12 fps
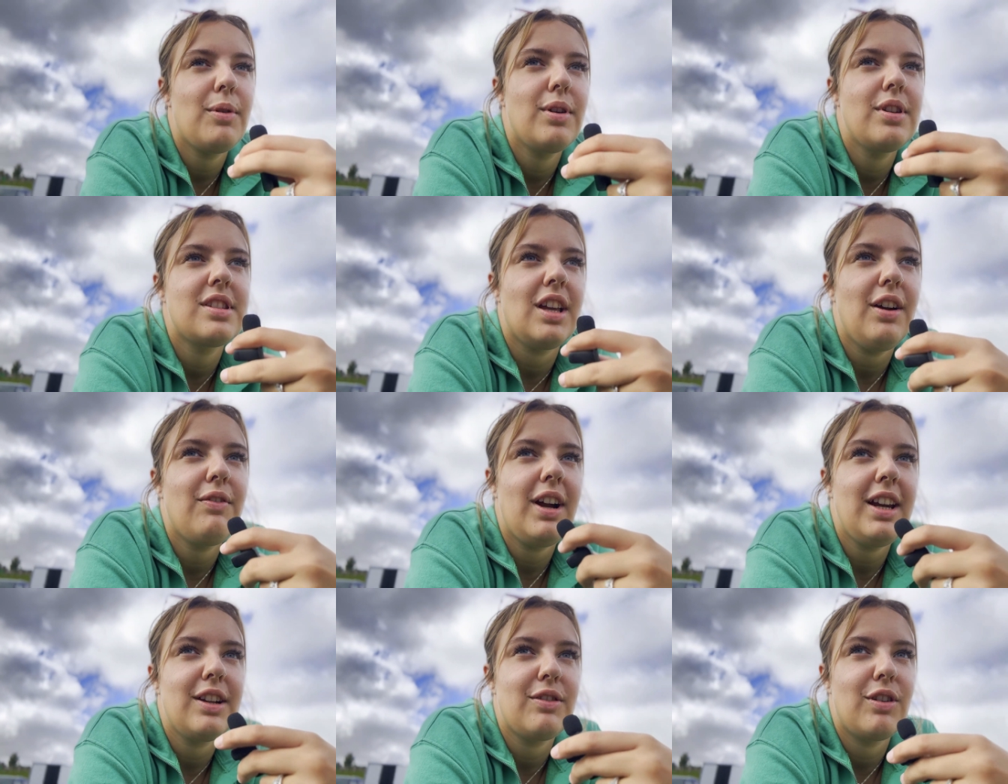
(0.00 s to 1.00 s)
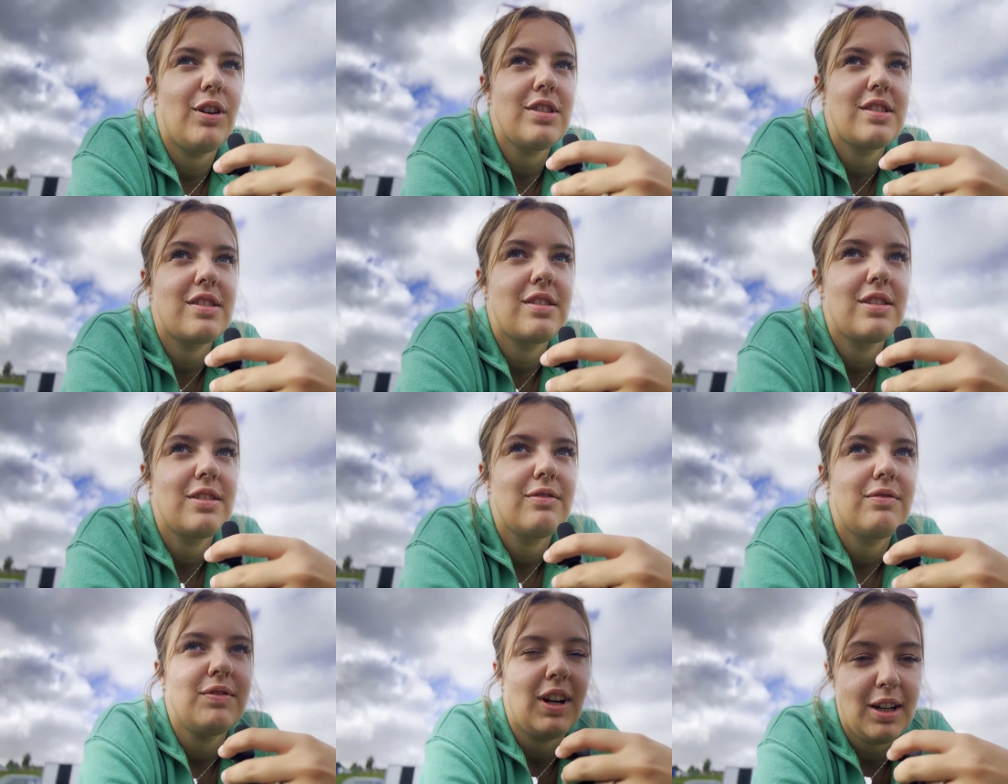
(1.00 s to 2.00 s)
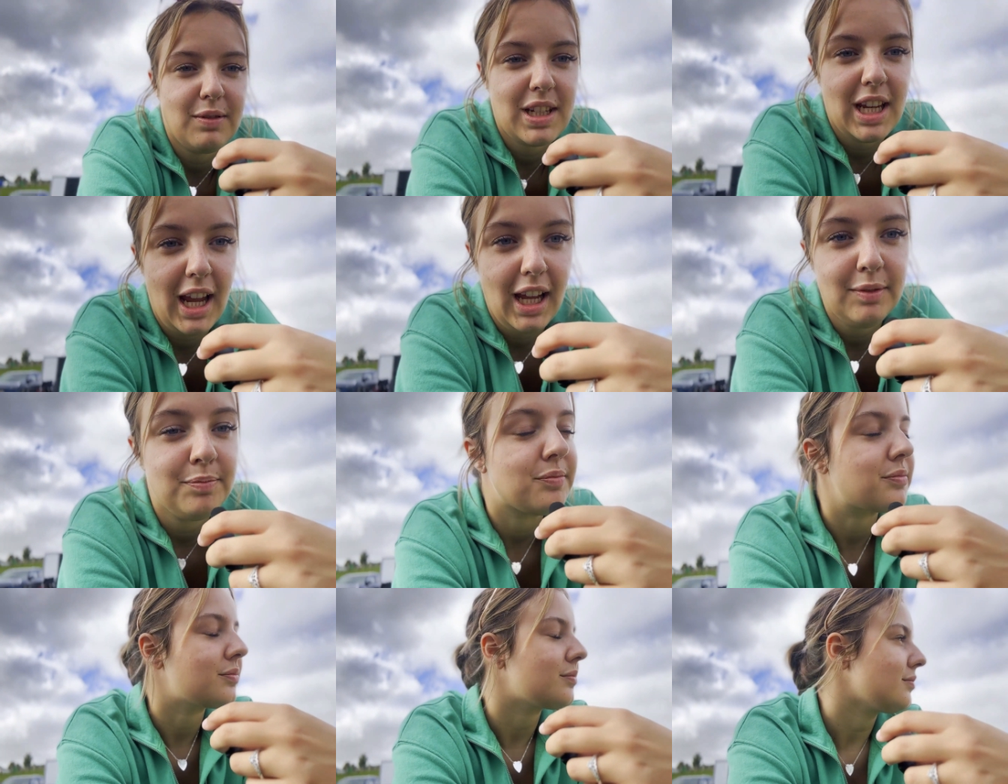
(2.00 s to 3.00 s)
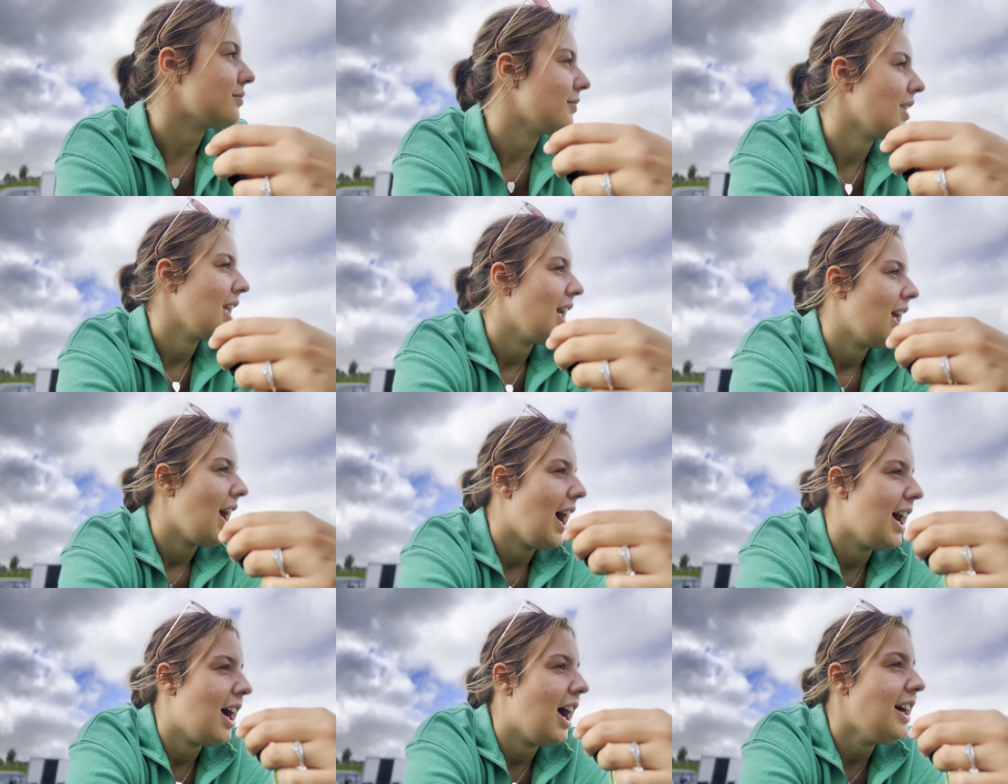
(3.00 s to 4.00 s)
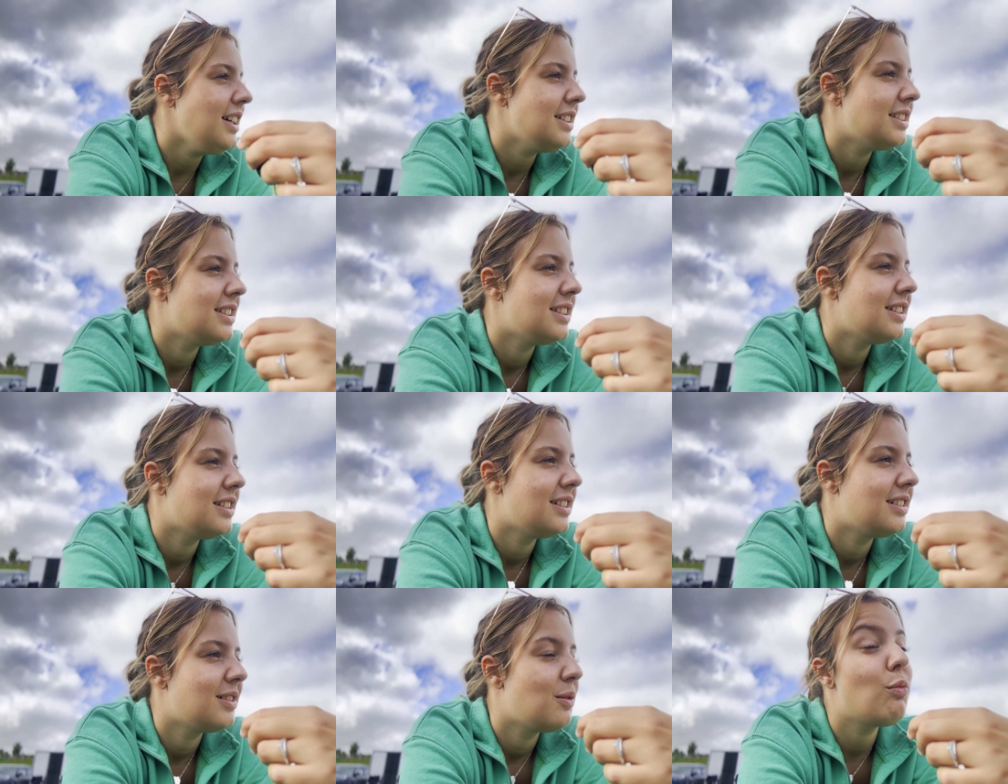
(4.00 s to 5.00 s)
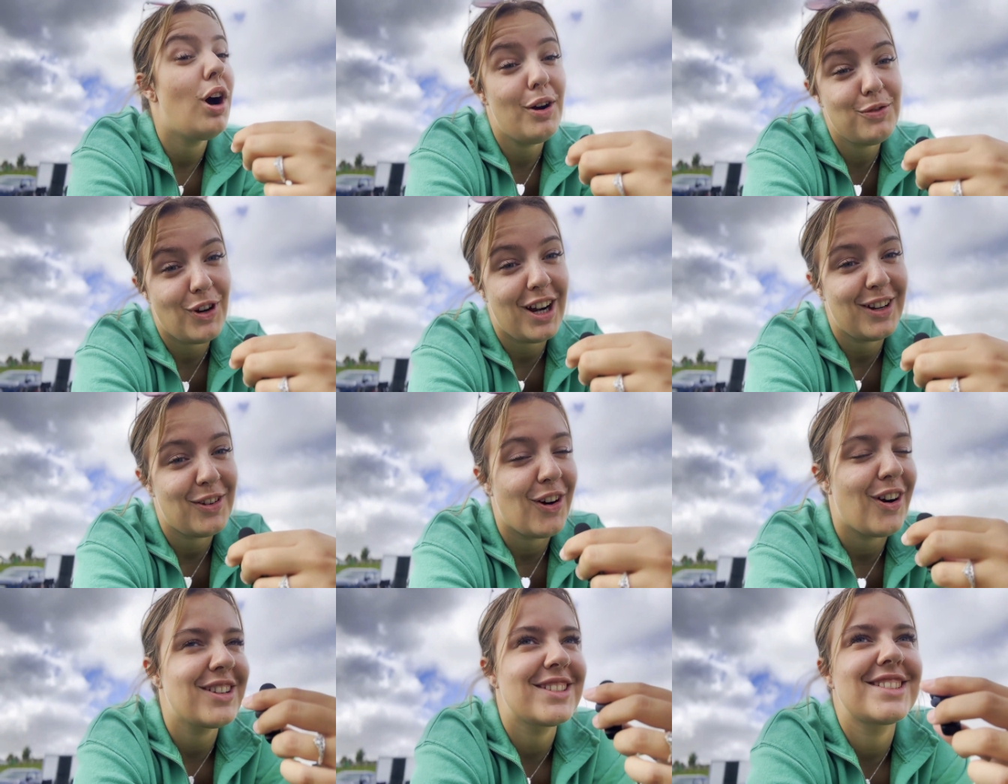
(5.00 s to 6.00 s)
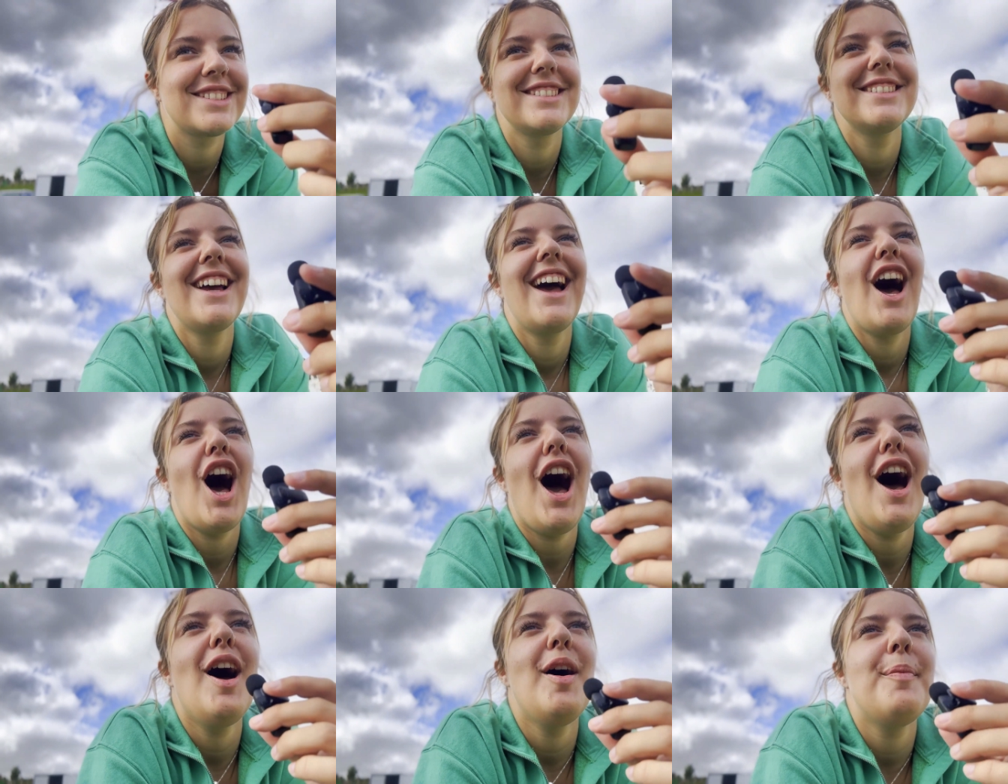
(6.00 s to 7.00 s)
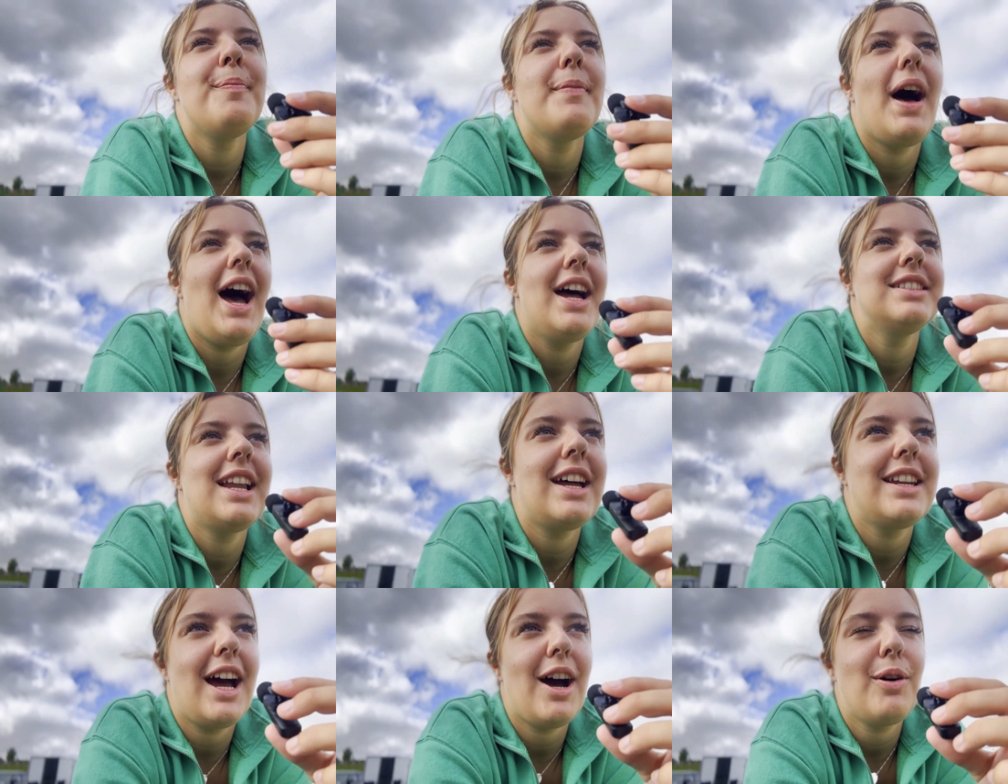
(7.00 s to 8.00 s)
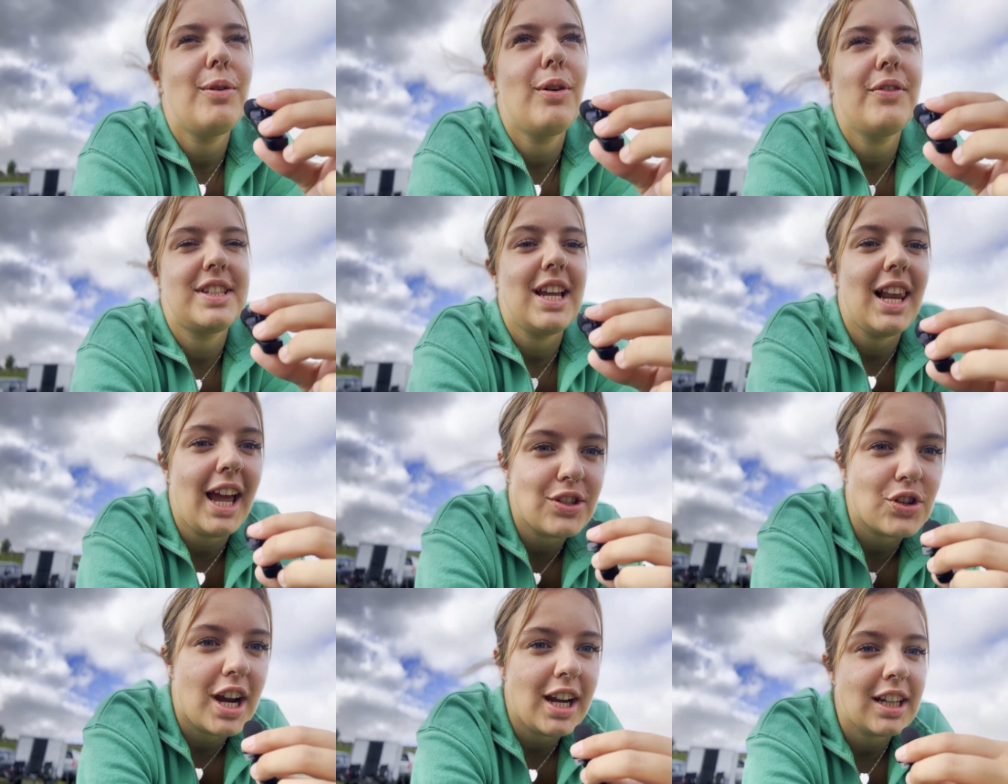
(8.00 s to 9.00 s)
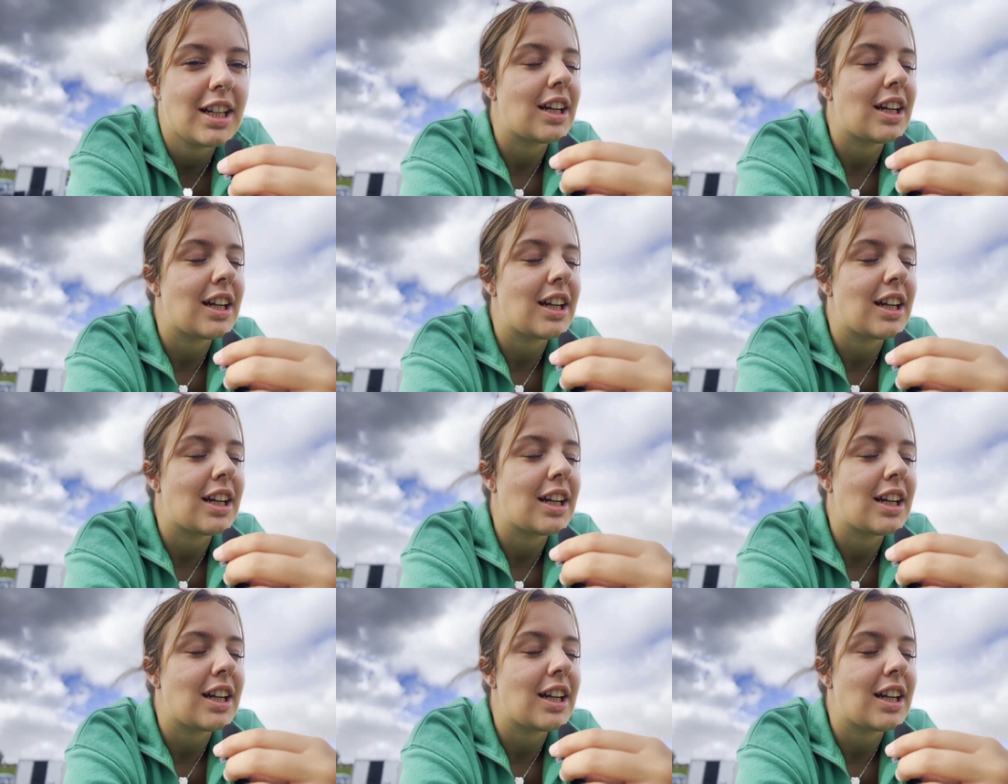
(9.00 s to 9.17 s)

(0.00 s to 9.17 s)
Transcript: was a rallycross round here. Uh huh? World rallycross. Um, and they're now obviously electric